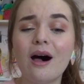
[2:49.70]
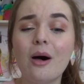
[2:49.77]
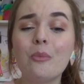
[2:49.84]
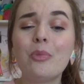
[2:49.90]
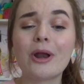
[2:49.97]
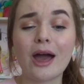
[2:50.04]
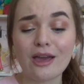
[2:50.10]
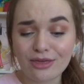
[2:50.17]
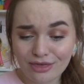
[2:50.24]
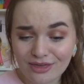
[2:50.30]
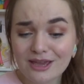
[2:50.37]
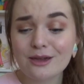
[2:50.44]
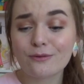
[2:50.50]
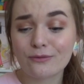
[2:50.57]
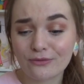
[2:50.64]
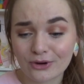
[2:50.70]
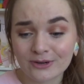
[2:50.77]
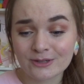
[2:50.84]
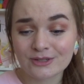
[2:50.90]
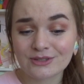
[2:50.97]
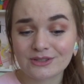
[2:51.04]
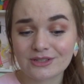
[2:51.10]
But I think
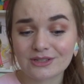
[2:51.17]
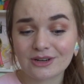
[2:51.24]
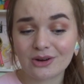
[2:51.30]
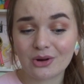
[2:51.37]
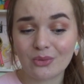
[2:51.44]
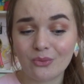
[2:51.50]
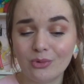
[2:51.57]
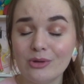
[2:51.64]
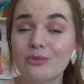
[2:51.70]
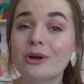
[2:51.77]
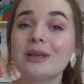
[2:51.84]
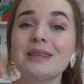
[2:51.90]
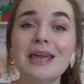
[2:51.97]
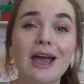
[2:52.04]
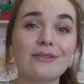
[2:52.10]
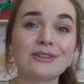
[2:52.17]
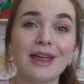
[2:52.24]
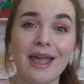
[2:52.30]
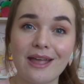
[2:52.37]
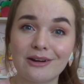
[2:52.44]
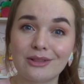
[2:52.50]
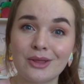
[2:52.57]
first, we really have to
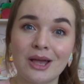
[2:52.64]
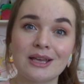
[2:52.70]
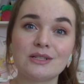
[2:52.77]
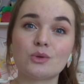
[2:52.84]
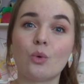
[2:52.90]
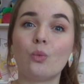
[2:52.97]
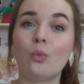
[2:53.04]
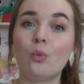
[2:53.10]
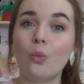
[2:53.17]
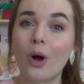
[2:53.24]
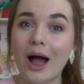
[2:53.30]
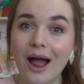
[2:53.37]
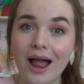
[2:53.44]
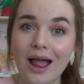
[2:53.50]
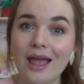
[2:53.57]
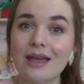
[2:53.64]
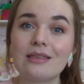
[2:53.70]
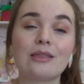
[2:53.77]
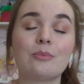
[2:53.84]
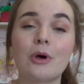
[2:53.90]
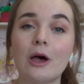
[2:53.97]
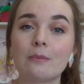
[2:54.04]
analyze why
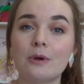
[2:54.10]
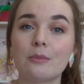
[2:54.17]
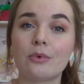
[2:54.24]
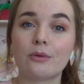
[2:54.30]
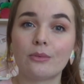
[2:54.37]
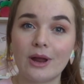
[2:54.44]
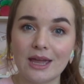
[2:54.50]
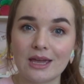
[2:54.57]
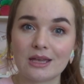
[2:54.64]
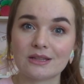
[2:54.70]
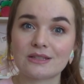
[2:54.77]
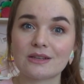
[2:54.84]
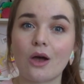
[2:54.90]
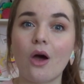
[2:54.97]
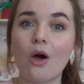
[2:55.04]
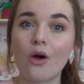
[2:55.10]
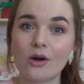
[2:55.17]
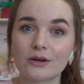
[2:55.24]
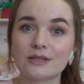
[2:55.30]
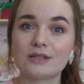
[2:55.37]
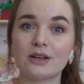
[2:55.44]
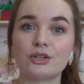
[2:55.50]
the pop-up parades
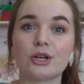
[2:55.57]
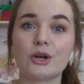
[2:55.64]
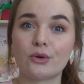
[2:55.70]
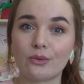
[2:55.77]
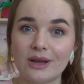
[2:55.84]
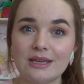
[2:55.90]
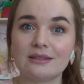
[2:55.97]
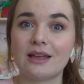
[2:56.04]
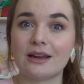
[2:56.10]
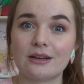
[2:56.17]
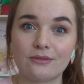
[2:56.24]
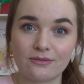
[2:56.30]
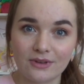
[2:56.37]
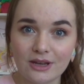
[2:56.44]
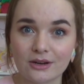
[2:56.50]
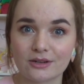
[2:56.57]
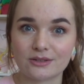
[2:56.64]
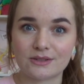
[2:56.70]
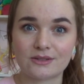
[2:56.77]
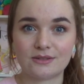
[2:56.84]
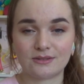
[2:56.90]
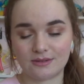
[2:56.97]
are such a great line of
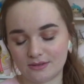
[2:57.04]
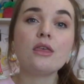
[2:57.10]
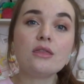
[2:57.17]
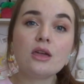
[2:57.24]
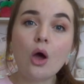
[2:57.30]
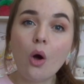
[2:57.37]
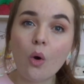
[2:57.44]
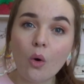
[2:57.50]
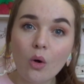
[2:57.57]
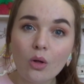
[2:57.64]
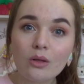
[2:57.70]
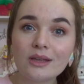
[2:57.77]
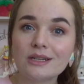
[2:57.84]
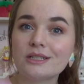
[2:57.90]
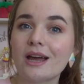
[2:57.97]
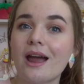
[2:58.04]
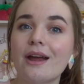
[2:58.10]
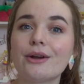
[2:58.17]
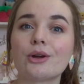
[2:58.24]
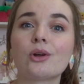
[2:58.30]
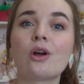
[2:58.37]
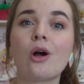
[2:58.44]
figures. The whole
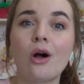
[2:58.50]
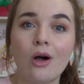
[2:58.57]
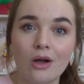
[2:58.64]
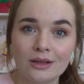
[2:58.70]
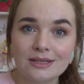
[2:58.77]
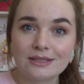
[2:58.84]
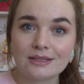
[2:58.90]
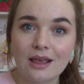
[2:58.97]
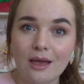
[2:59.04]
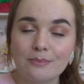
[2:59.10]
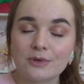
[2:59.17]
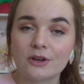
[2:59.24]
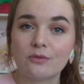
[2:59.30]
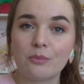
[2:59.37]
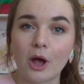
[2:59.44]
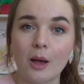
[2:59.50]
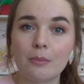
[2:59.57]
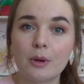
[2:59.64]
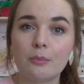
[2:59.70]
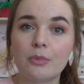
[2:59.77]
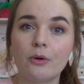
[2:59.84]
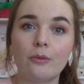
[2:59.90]
entire concept of
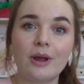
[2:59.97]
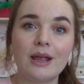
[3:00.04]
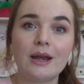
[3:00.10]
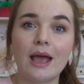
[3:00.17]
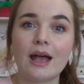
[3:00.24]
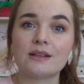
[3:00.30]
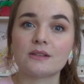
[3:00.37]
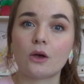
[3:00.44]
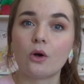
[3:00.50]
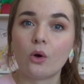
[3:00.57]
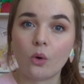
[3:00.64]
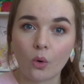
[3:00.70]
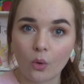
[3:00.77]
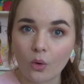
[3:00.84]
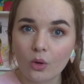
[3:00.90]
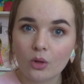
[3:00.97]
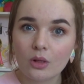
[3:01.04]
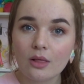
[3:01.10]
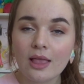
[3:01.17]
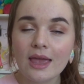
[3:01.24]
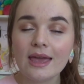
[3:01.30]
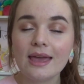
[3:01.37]
pop-up parade as a whole